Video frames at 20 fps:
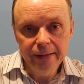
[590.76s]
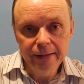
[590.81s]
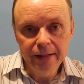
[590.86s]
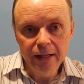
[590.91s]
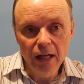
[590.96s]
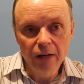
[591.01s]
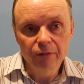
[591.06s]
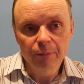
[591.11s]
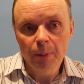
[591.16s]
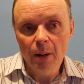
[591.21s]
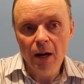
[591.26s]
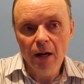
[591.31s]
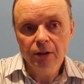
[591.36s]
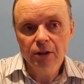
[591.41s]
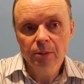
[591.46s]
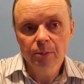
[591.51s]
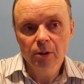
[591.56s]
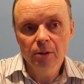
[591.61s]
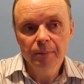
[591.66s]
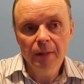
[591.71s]
If
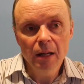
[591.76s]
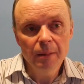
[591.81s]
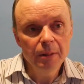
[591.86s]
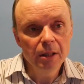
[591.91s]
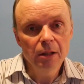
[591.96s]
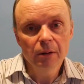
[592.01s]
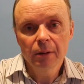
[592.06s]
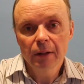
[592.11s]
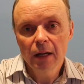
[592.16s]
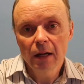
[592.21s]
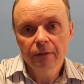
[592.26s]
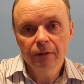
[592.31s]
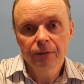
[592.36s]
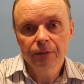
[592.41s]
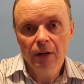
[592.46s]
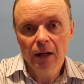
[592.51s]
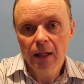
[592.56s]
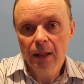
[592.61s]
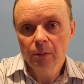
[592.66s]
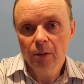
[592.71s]
possible, maybe you can have a
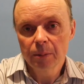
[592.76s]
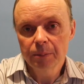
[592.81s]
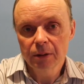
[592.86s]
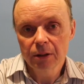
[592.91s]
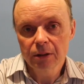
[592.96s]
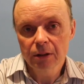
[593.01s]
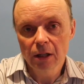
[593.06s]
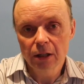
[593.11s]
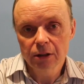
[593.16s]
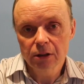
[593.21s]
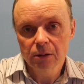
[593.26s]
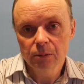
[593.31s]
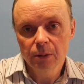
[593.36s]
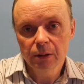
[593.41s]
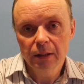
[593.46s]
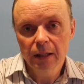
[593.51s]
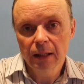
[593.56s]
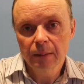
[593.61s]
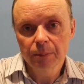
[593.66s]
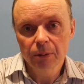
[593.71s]
follow-up discussion
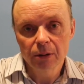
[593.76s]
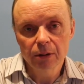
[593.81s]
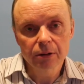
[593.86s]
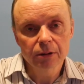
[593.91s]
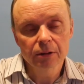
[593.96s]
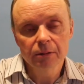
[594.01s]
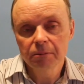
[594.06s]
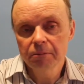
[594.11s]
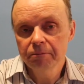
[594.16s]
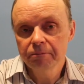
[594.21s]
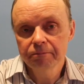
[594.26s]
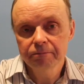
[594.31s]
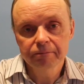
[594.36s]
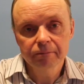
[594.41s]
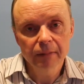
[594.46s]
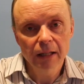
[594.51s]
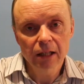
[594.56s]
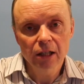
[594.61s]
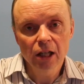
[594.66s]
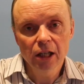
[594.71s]
with that person
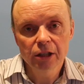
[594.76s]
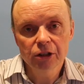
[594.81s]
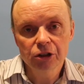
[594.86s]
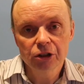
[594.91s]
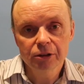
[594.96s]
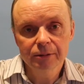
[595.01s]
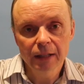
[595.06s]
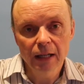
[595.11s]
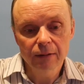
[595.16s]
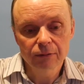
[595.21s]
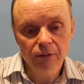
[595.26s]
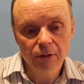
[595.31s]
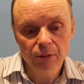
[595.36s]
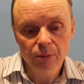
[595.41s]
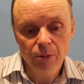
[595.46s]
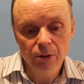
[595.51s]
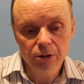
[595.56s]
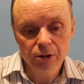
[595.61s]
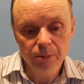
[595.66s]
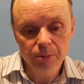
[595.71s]
at lunch after the
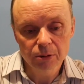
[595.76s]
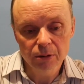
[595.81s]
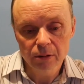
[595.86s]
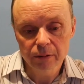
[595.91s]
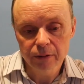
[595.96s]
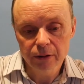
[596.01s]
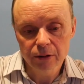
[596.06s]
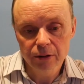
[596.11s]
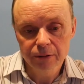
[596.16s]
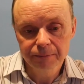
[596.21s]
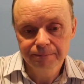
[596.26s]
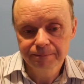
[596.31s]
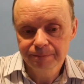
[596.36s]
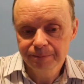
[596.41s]
worship service.